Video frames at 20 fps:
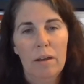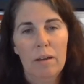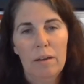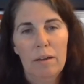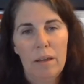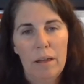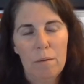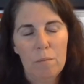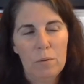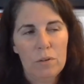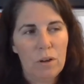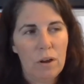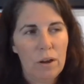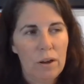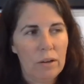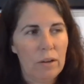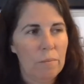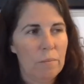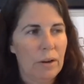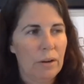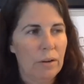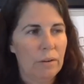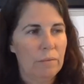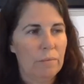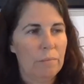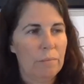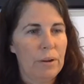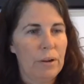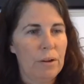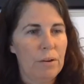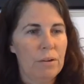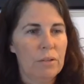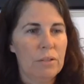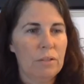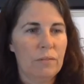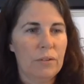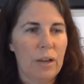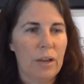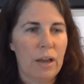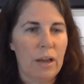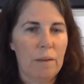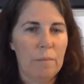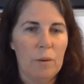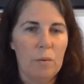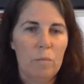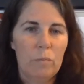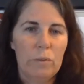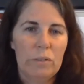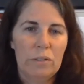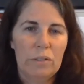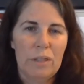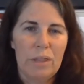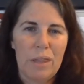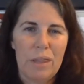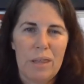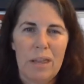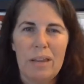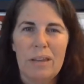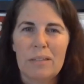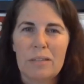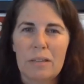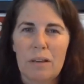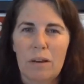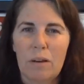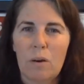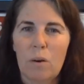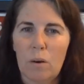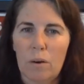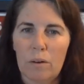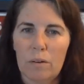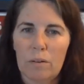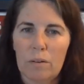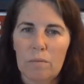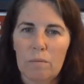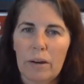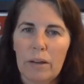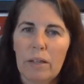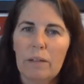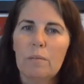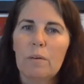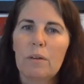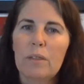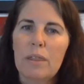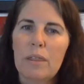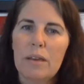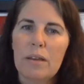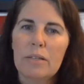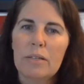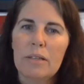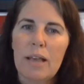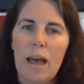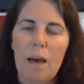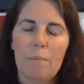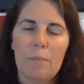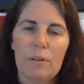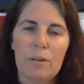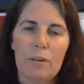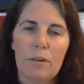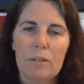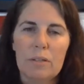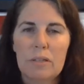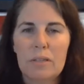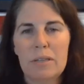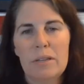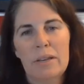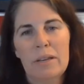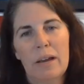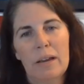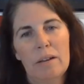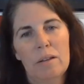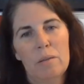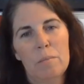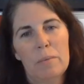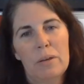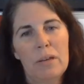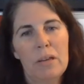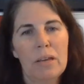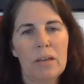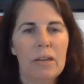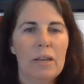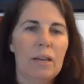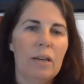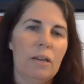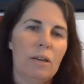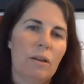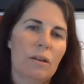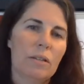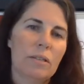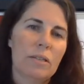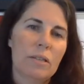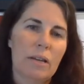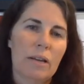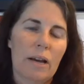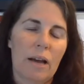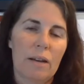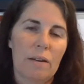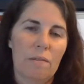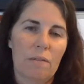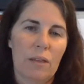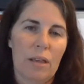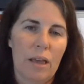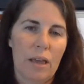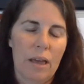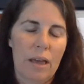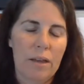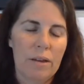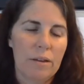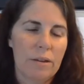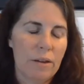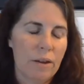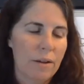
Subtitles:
And we talk about periods of time in which things occurred, right? When things happen, you can see kind of the beginning, you can see kind of the end.